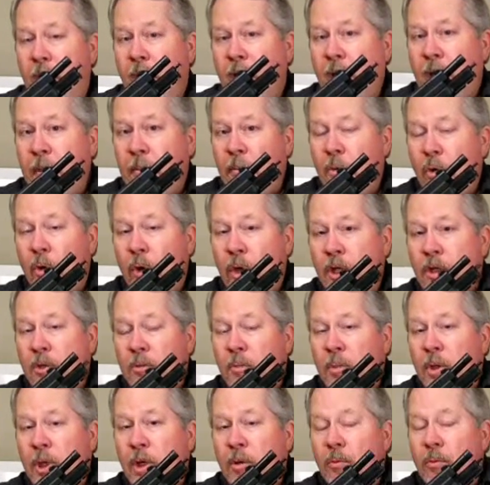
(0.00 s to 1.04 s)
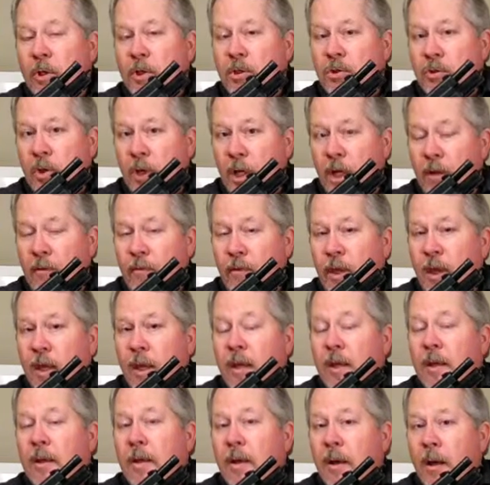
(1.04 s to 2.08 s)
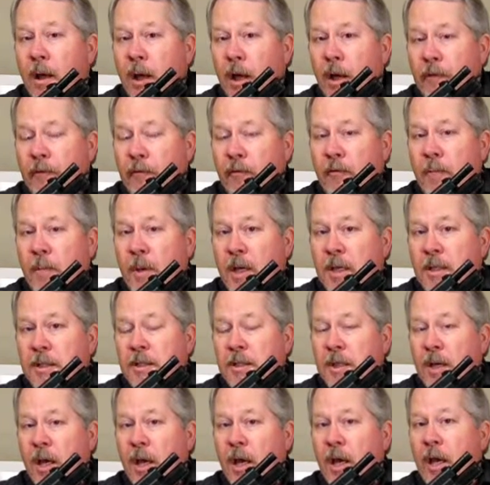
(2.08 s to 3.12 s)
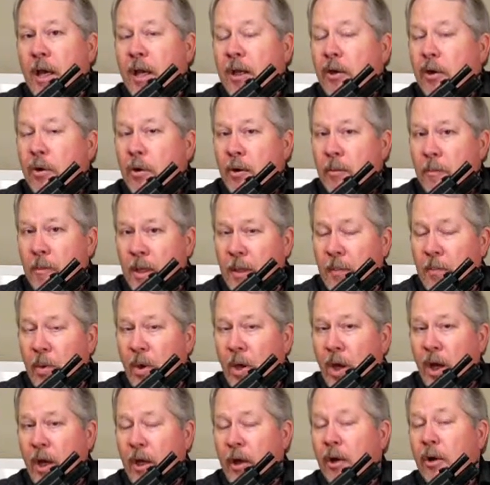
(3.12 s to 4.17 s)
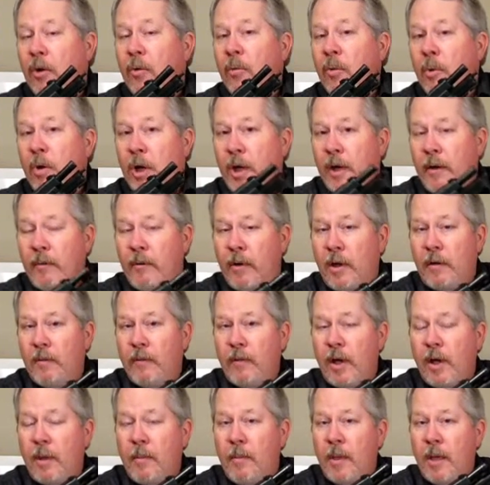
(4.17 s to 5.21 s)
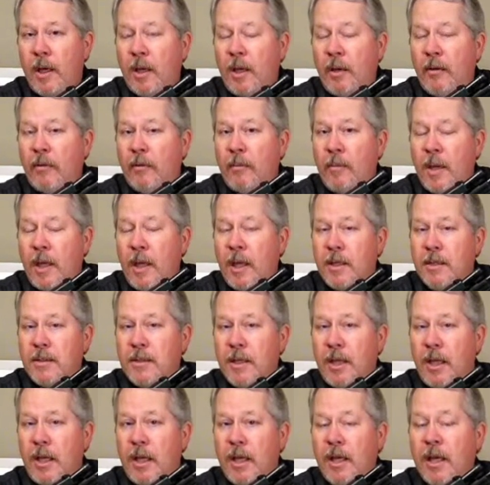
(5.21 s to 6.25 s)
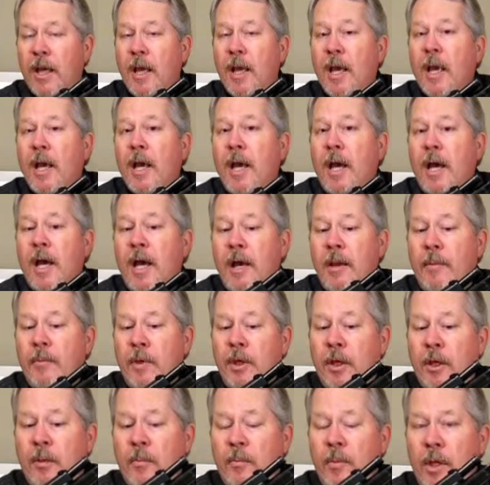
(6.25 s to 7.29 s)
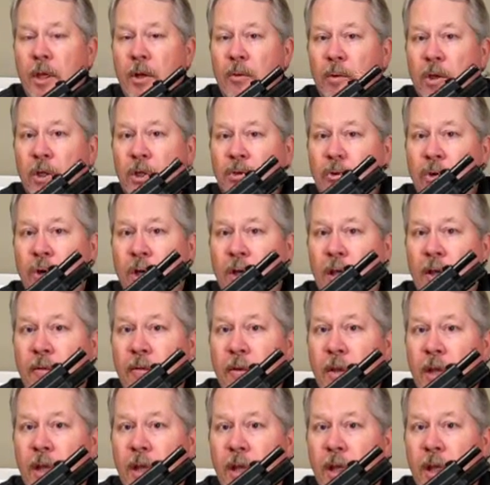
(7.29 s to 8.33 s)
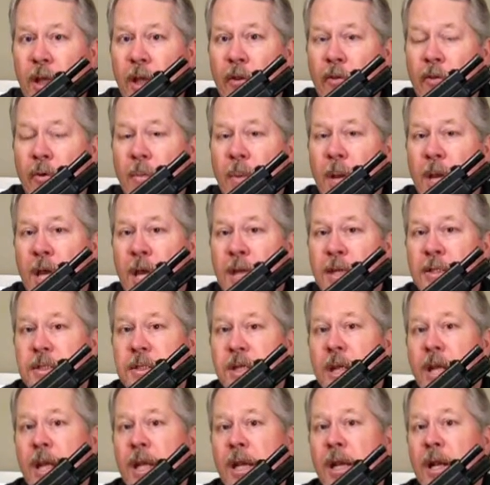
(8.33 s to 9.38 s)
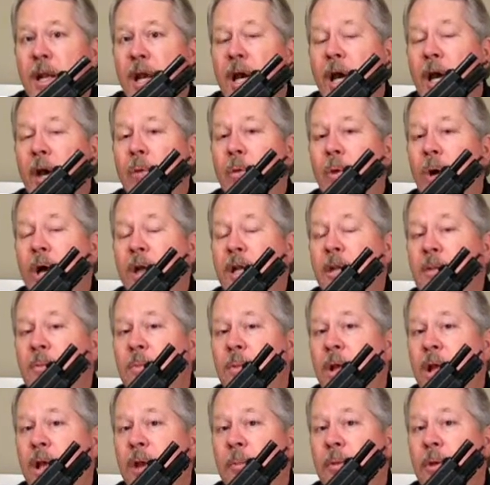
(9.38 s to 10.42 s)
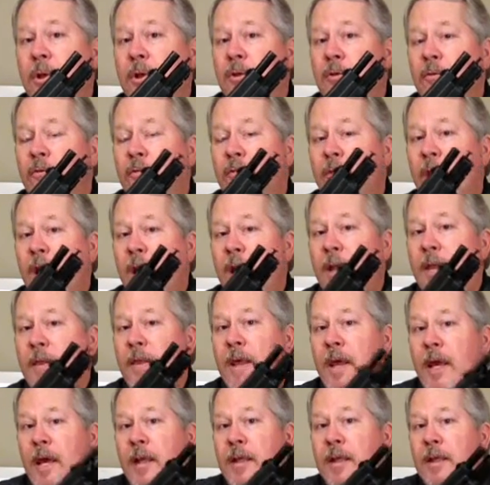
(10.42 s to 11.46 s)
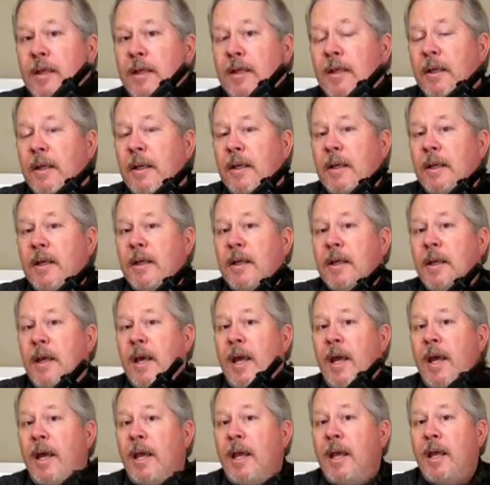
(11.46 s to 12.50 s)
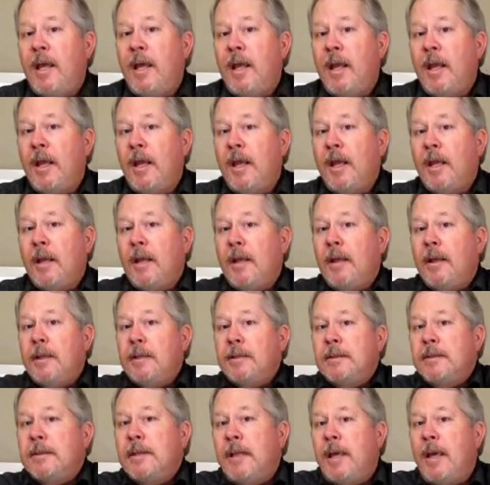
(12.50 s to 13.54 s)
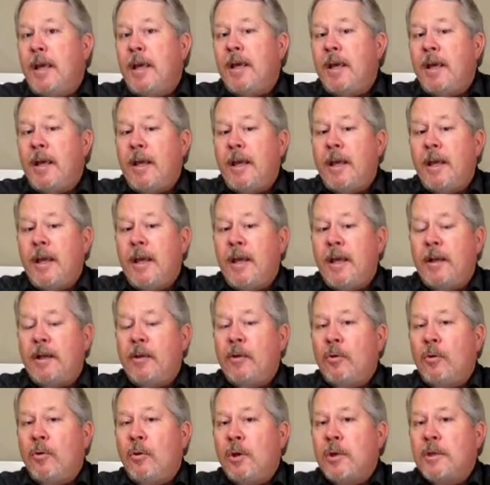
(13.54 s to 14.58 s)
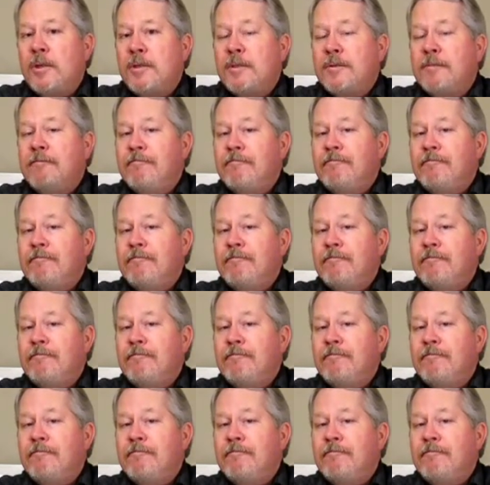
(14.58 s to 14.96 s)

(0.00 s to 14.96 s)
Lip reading: I'm going to be retrieving off of my side or in my pocket or wherever I've got my other magazine. I'm going to be retrieving the other magazine, and I want to be able to find that and hit it, and of course